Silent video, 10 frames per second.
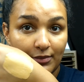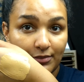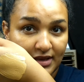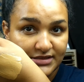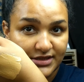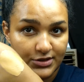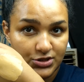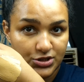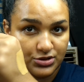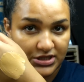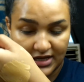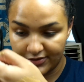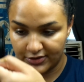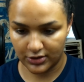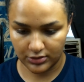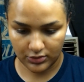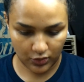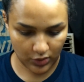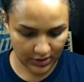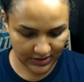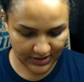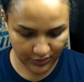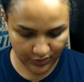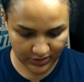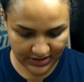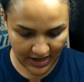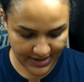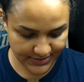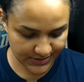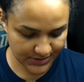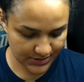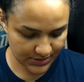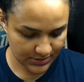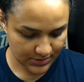mixing the two together, we're going to get a really nice